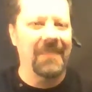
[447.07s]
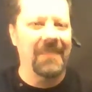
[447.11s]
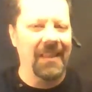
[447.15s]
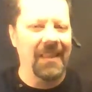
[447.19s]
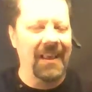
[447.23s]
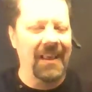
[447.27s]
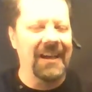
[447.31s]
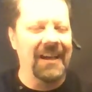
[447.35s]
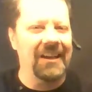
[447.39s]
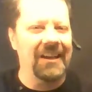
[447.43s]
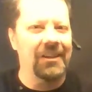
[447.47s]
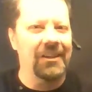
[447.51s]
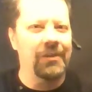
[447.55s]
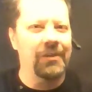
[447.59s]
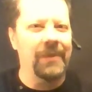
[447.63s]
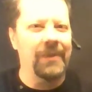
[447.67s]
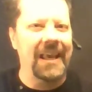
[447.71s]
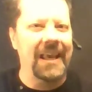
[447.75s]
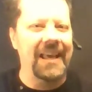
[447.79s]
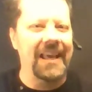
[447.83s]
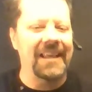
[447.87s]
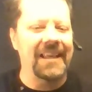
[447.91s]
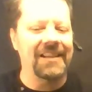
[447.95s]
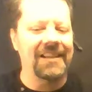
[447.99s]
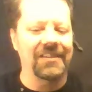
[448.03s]
How do we
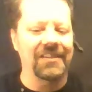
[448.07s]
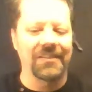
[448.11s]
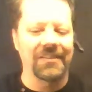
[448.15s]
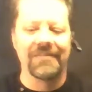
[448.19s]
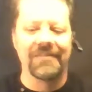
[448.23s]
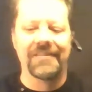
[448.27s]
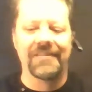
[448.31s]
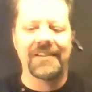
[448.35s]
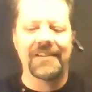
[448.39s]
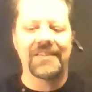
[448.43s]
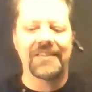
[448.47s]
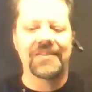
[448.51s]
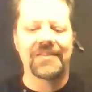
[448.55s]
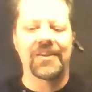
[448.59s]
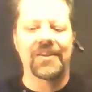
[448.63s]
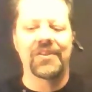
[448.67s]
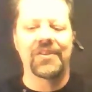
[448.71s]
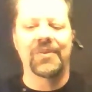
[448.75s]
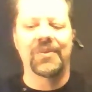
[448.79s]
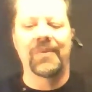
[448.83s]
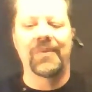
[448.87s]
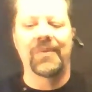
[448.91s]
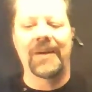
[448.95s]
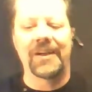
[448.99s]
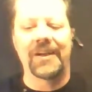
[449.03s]
handle this
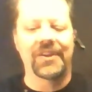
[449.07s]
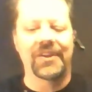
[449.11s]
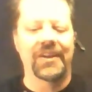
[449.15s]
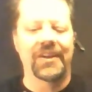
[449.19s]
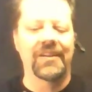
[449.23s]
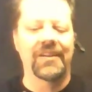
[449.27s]
situation